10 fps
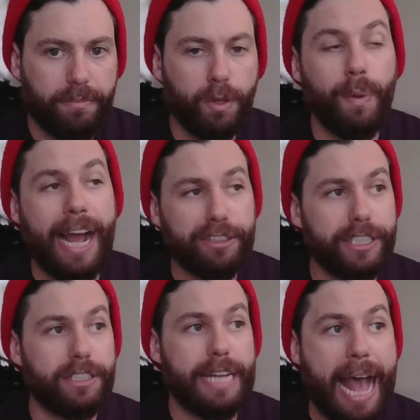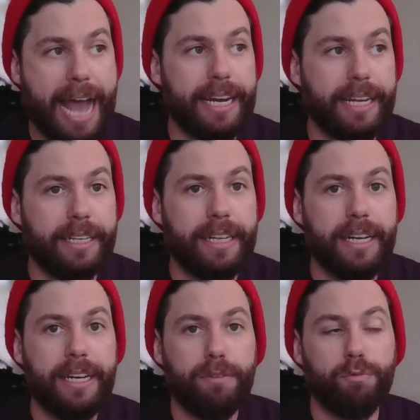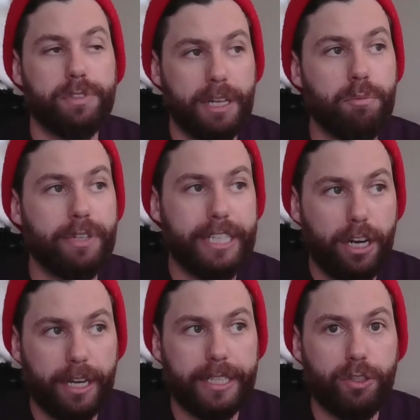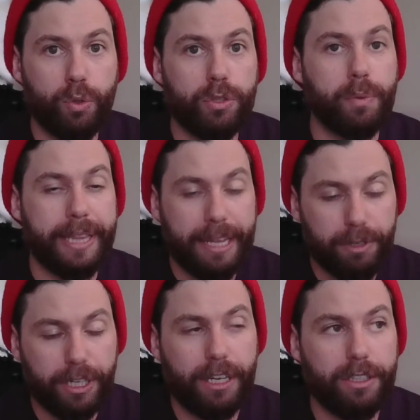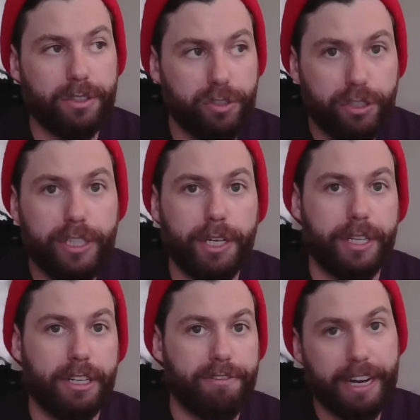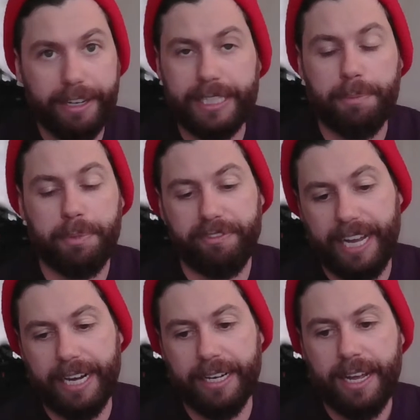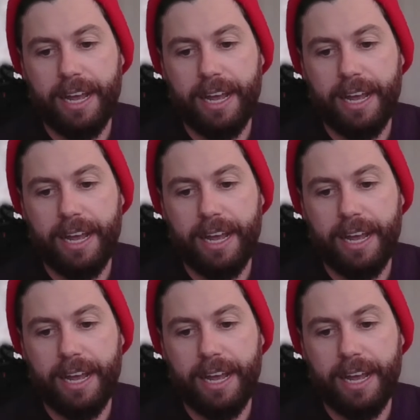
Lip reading: We actually just added some retargeting tools within Rokoko Studio that are very simplified,